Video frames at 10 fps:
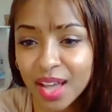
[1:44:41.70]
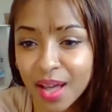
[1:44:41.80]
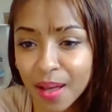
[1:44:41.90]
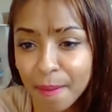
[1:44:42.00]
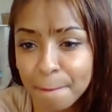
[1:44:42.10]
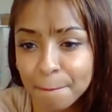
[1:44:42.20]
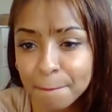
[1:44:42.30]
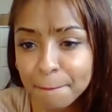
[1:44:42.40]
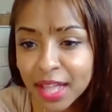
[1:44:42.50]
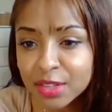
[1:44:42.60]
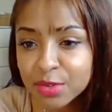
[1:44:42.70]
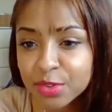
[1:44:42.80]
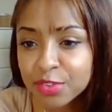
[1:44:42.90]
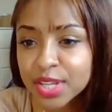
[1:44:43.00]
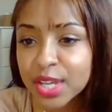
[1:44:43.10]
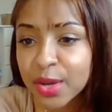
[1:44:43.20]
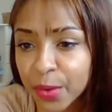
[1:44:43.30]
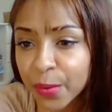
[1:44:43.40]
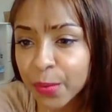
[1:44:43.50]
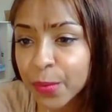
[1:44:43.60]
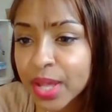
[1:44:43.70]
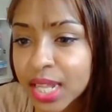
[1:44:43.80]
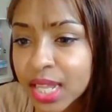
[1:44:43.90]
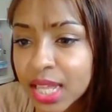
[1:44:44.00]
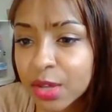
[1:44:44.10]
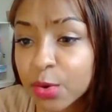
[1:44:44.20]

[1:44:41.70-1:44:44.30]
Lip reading: Malu Griho, what?